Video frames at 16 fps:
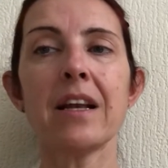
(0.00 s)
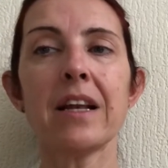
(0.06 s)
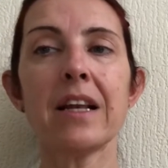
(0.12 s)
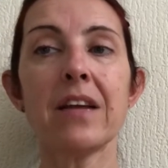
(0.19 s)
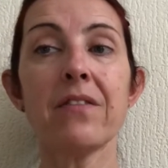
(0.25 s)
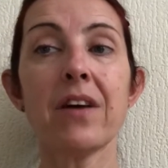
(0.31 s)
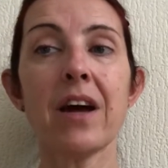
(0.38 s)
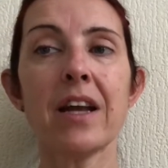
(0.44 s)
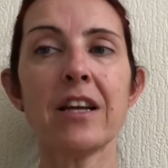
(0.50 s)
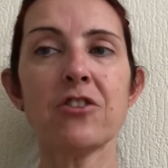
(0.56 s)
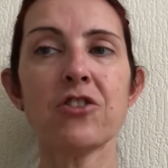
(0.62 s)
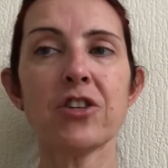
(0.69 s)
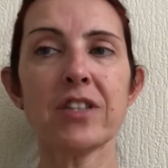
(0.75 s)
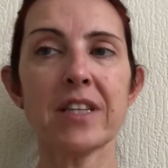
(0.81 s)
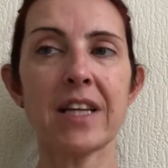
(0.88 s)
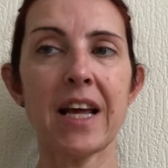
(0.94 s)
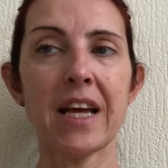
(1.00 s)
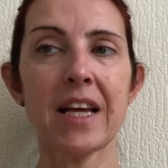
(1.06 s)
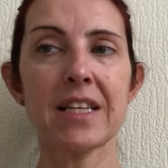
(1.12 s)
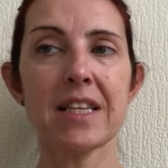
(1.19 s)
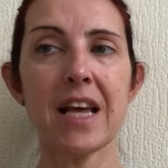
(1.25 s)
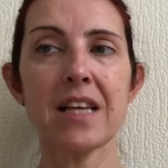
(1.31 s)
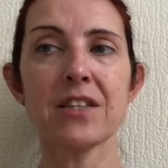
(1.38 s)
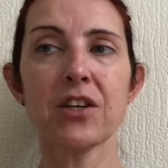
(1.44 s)
liver energy is in
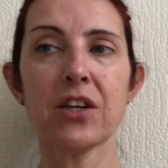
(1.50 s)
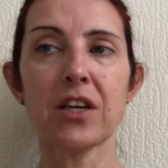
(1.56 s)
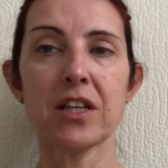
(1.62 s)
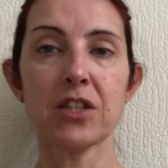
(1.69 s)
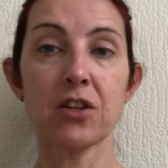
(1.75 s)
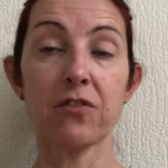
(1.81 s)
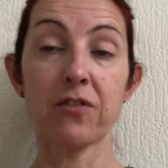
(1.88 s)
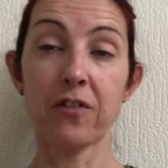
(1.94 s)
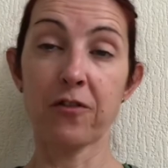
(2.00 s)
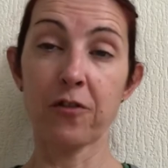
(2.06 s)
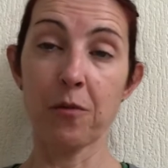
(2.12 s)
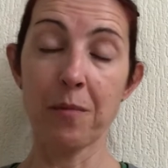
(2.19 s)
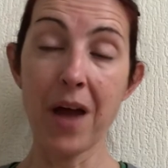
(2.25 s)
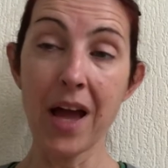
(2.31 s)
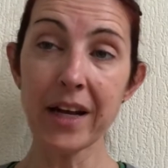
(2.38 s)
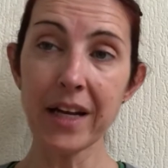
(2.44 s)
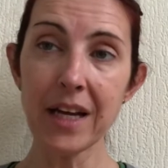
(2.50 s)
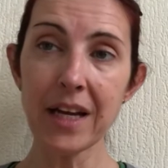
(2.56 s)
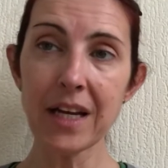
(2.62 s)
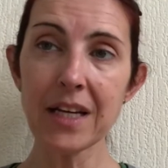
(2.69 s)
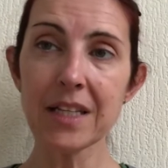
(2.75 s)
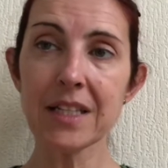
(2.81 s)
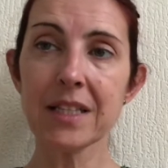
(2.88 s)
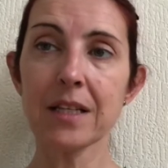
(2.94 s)
excess, you can suffer from
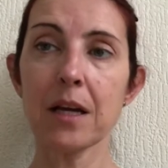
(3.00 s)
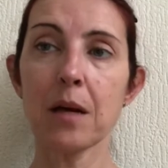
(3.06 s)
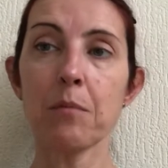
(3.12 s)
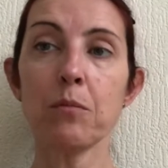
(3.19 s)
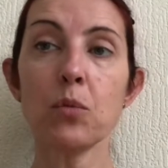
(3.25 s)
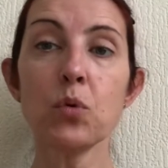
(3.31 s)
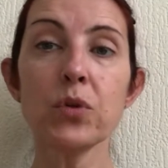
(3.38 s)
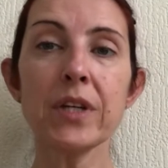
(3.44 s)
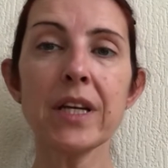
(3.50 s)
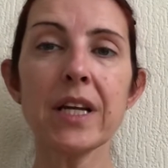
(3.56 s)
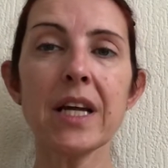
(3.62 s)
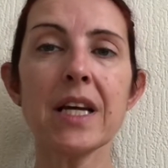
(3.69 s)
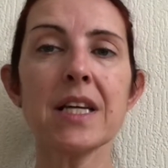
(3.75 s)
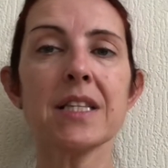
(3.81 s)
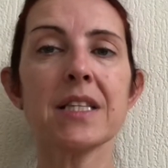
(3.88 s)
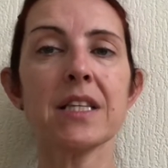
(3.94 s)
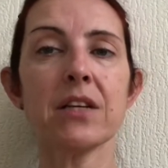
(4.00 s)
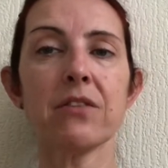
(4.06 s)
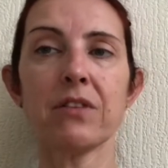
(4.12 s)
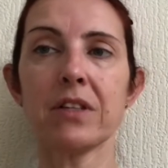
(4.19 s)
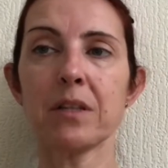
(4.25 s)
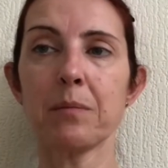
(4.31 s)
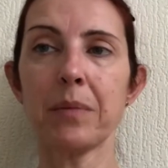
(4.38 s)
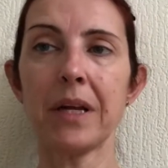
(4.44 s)
headaches, moodiness,
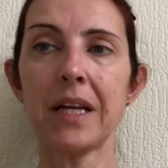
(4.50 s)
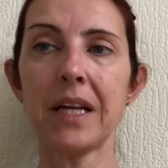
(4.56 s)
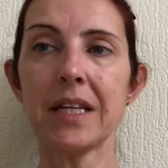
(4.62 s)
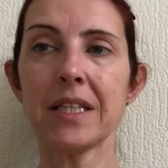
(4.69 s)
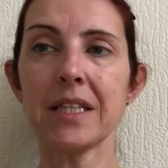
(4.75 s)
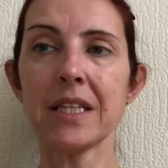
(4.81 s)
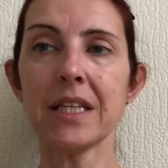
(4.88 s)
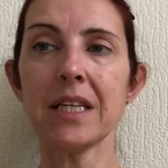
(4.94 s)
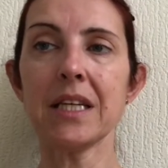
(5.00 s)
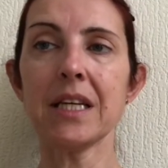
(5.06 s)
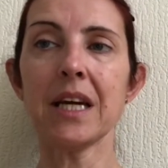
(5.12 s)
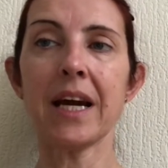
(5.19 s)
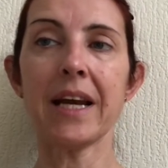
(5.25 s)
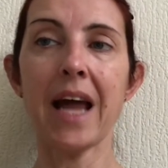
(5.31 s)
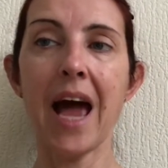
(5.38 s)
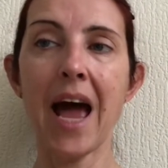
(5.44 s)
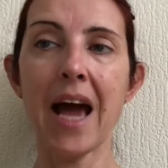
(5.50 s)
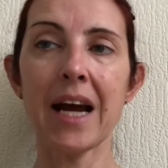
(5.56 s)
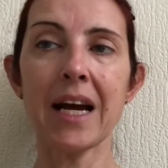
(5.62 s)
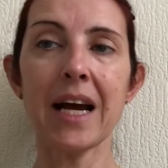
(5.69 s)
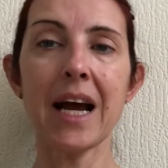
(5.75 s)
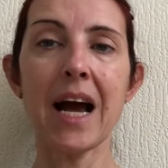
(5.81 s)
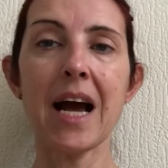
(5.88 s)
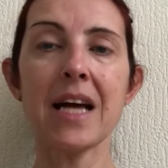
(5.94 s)
irritability and
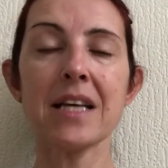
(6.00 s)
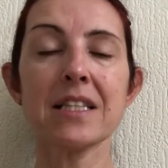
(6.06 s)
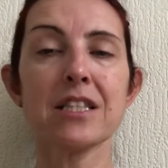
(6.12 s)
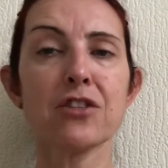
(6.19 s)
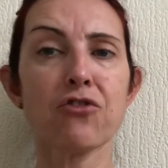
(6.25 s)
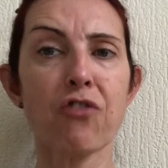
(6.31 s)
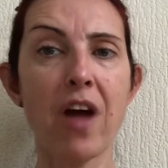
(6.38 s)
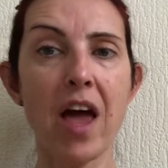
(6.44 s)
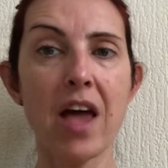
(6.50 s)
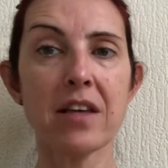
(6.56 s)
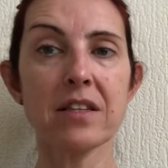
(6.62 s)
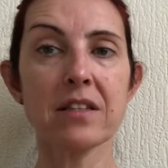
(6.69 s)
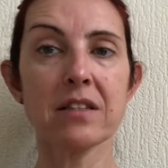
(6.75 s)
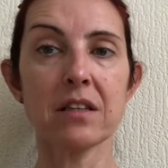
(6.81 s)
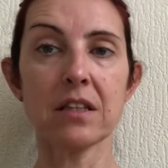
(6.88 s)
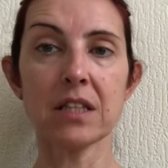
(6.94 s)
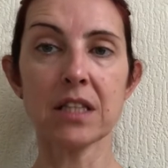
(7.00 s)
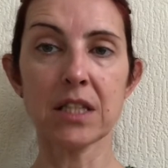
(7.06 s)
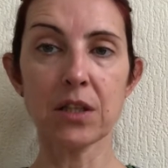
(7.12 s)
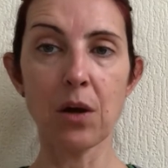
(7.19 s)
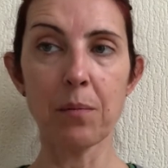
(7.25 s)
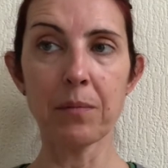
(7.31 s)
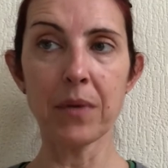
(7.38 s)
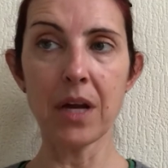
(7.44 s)
anger, stress,
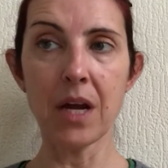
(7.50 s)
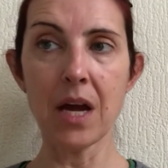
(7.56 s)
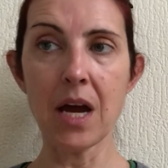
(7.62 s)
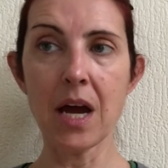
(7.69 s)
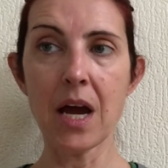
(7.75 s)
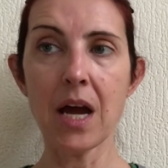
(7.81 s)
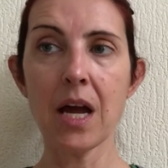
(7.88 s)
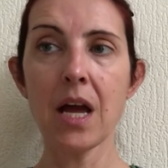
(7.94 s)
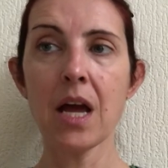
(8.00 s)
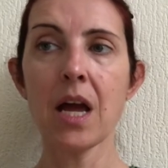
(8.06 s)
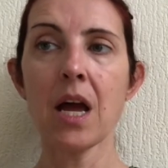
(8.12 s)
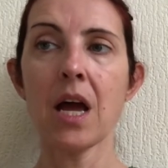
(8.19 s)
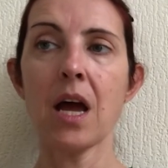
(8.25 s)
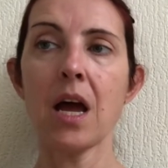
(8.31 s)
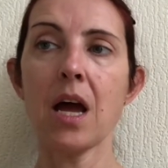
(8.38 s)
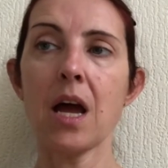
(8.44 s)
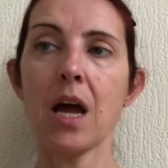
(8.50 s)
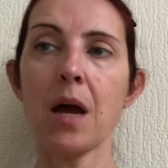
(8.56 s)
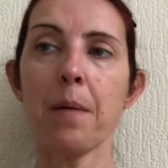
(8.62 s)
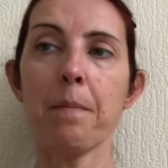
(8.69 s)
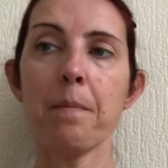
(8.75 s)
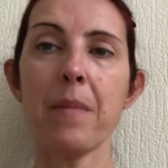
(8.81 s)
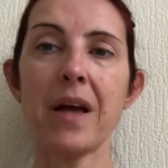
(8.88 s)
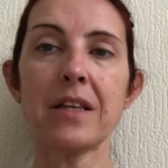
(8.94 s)
insomnia,
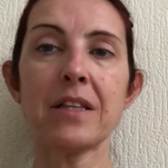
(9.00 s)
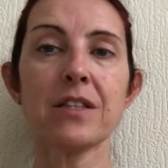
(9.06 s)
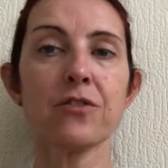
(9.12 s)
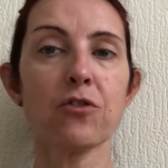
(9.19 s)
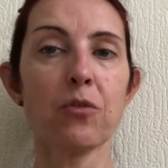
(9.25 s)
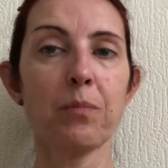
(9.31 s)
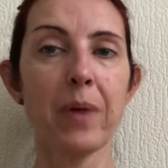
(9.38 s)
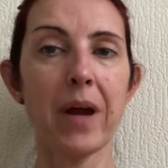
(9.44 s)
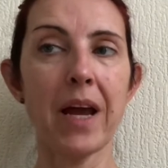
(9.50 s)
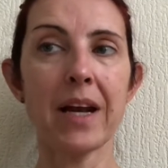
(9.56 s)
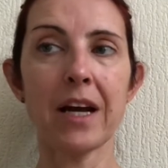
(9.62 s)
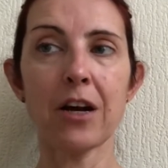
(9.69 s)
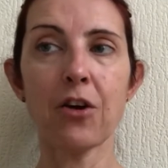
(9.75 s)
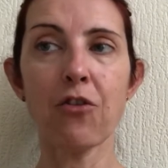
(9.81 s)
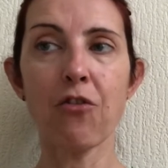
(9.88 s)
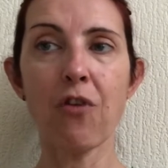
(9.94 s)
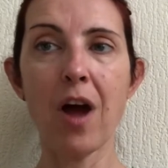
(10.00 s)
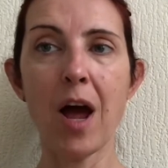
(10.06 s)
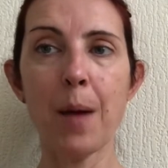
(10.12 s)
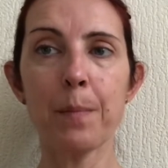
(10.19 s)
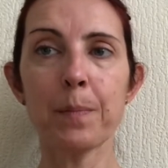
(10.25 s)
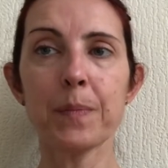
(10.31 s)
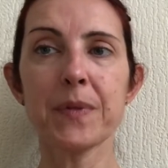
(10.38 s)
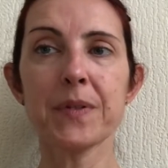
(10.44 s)
menstrual pain and
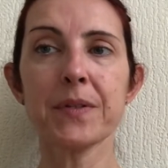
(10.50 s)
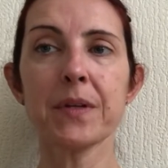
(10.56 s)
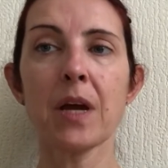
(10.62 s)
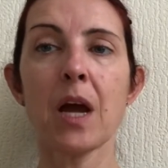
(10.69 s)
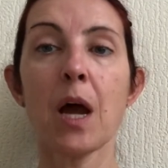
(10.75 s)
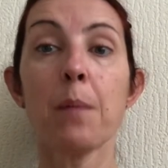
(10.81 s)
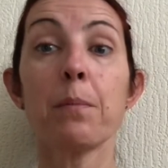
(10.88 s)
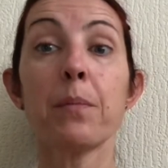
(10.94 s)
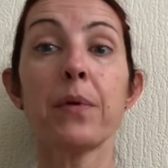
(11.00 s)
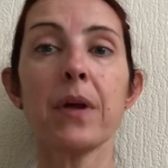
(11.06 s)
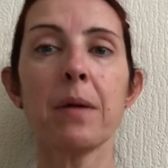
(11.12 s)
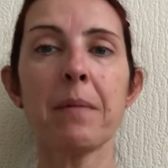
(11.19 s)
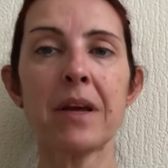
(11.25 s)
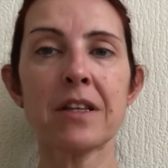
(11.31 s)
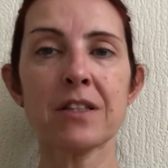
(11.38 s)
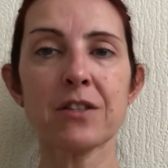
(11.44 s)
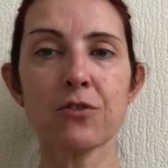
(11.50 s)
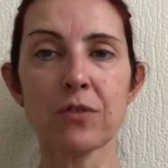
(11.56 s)
cramps, premenstrual